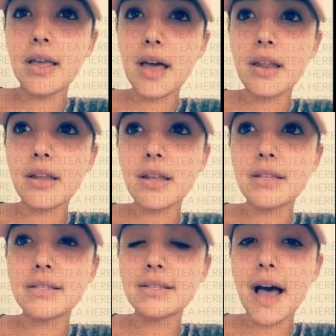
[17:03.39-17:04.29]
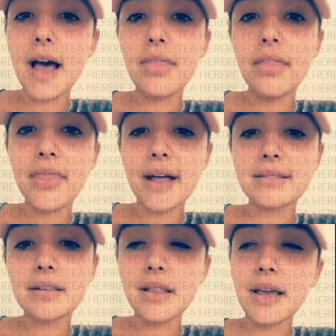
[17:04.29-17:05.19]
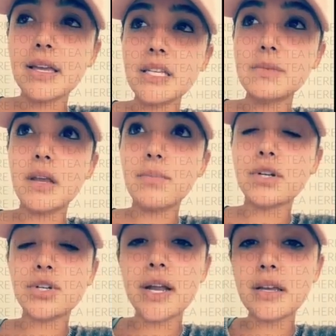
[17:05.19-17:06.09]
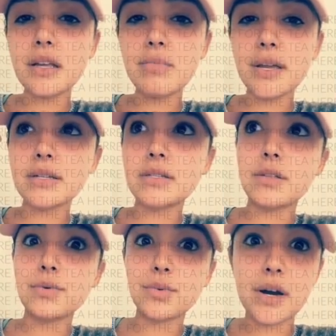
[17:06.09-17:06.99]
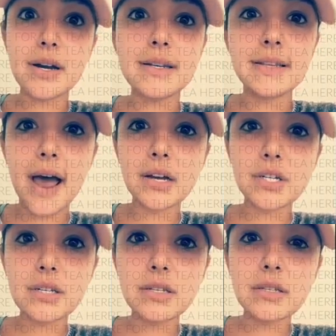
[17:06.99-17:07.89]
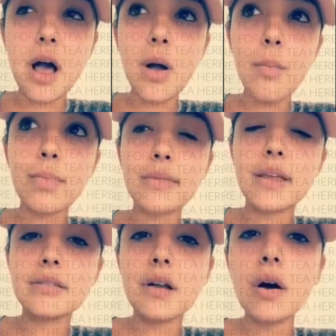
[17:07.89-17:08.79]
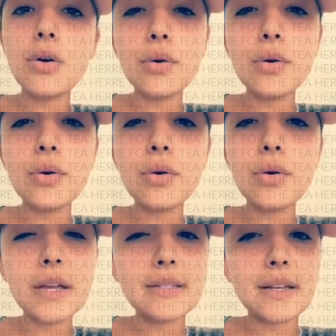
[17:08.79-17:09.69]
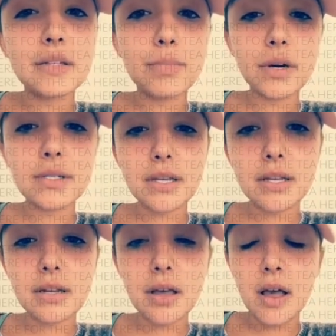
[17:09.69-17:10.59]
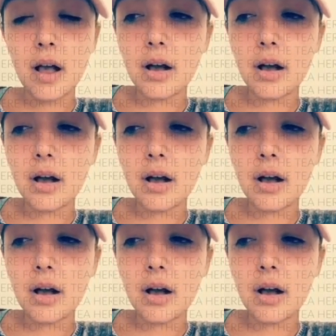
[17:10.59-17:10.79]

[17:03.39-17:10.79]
again, it's sad that that's the light he's being portrayed in, because those were his actions, but that's not who he is as a person.